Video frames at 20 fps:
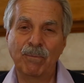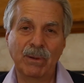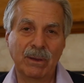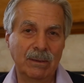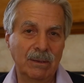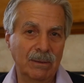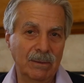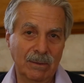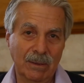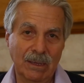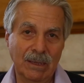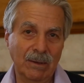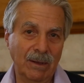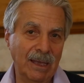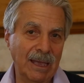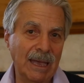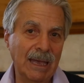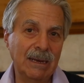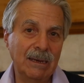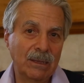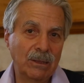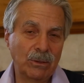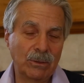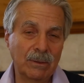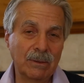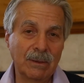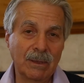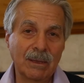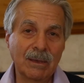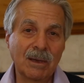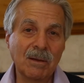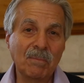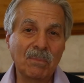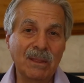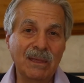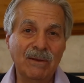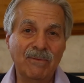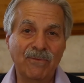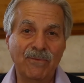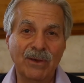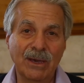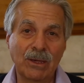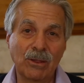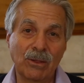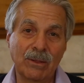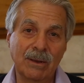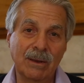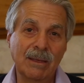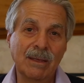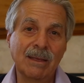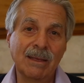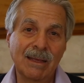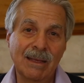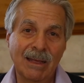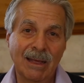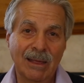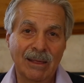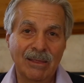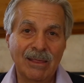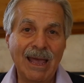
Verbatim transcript: but again, it's complete fiction.